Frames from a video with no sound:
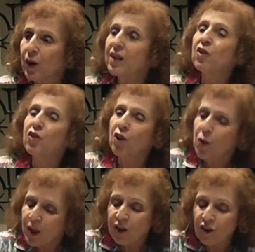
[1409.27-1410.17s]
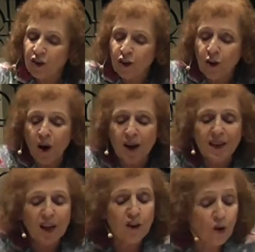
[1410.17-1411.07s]
one to sow into your heart
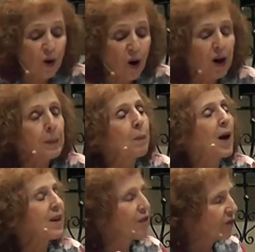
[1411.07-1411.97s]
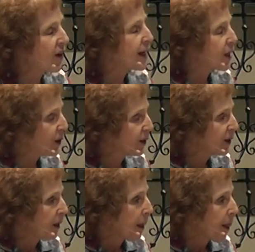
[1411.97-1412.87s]
that your heart might fail.
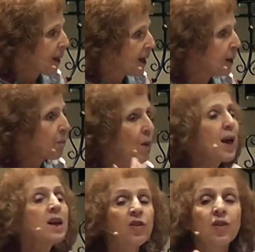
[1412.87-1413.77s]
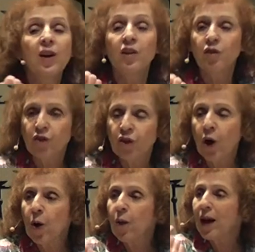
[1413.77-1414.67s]
It might
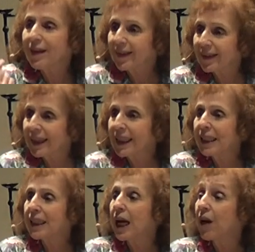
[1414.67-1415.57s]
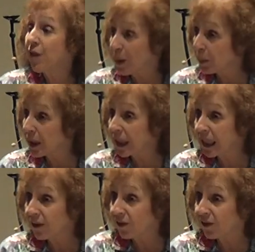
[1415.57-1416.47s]
sow a seed of
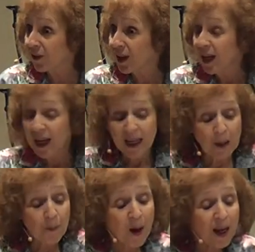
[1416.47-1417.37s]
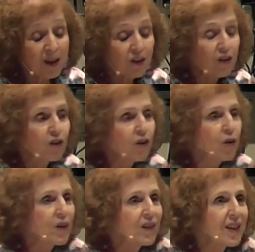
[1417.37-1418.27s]
unbelief. It might
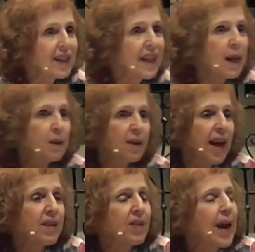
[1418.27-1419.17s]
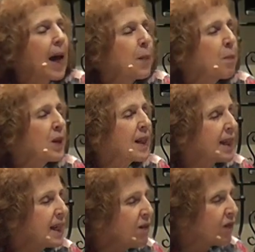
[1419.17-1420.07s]
sow a seed that, that's
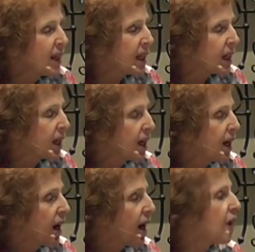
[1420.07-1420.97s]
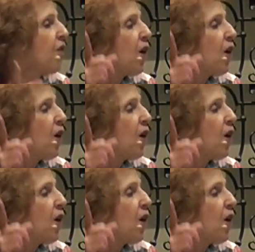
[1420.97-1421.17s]
unbelieving of